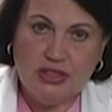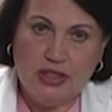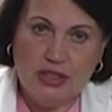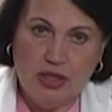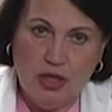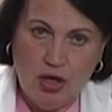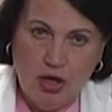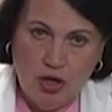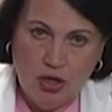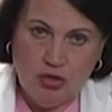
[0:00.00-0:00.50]
and
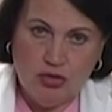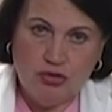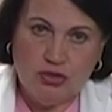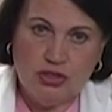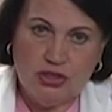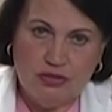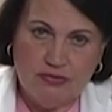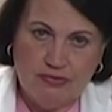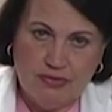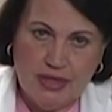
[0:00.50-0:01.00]

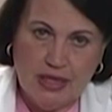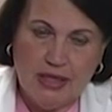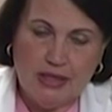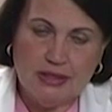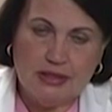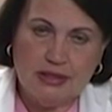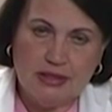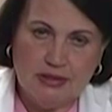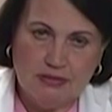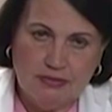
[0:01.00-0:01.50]
hundreds of
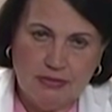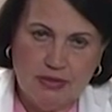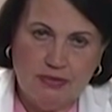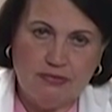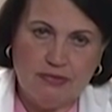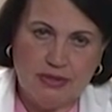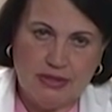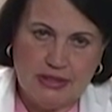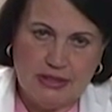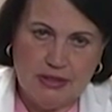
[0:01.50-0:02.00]
thousands of
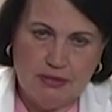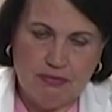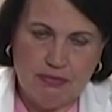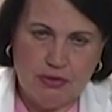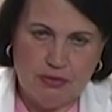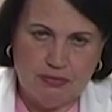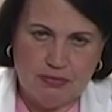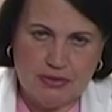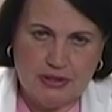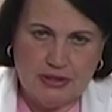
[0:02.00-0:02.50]
different
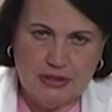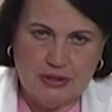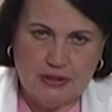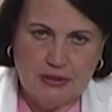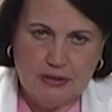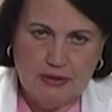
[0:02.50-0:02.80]
symptoms.